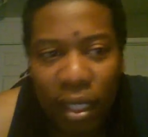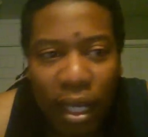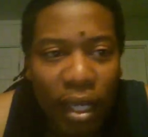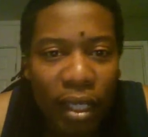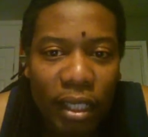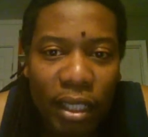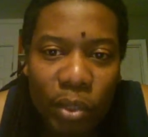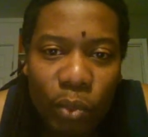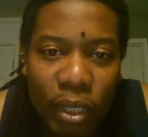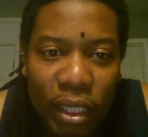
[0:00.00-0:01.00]
hey, it
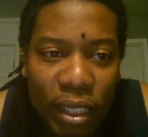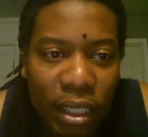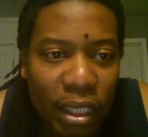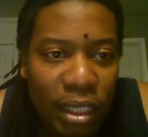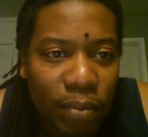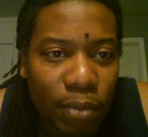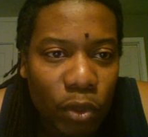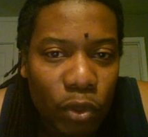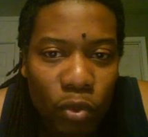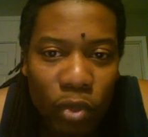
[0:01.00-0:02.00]
is what it is.
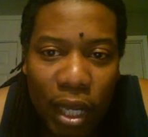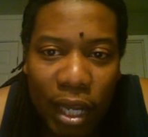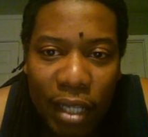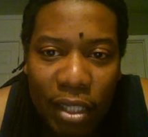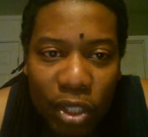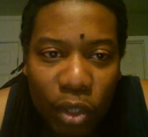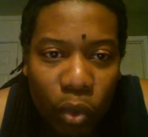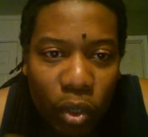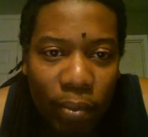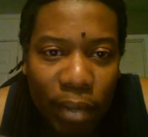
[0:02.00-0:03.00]
Both of you guys, your
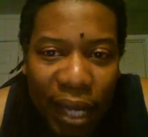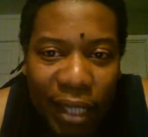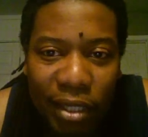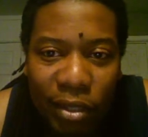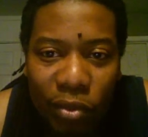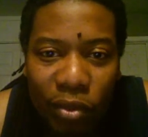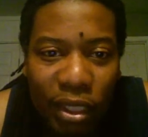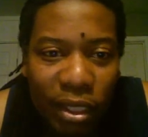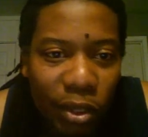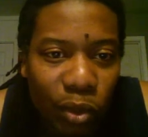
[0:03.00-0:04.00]
quarterbacks
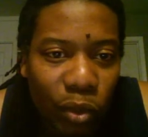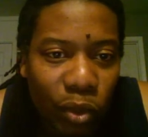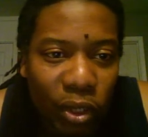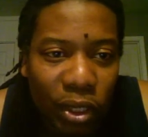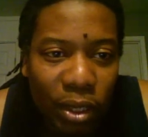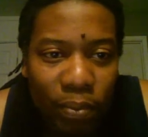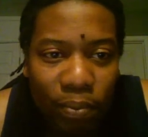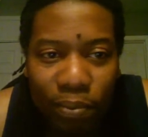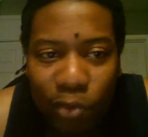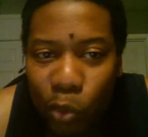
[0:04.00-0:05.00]
only scored
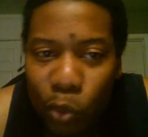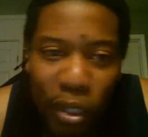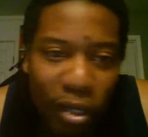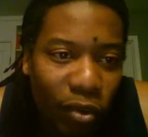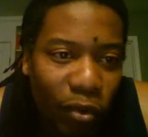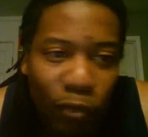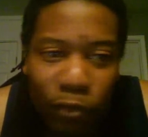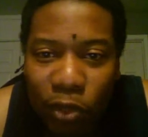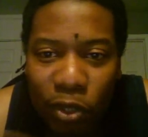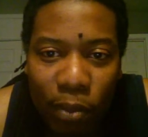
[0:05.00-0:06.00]

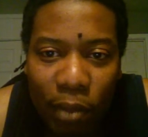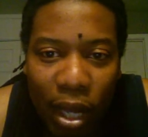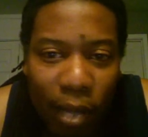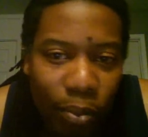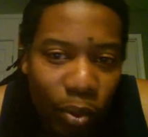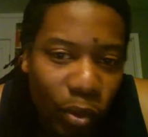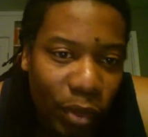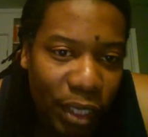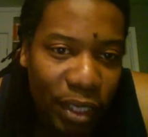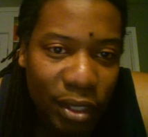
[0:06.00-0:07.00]
12-some-odd
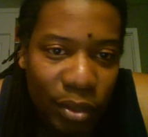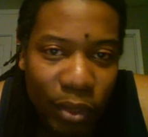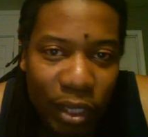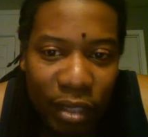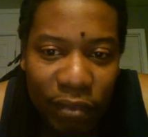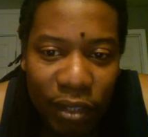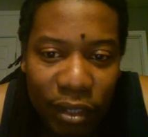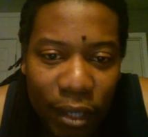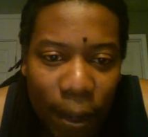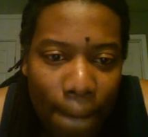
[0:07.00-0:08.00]
points or
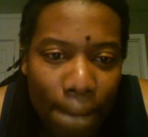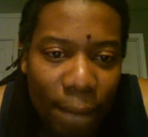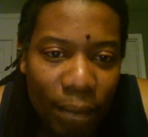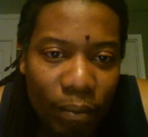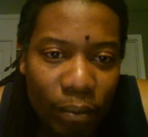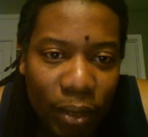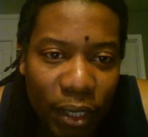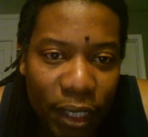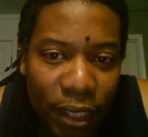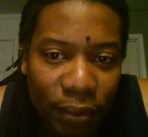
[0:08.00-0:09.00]
whatever.
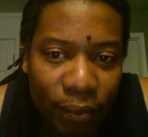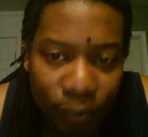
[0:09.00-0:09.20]
But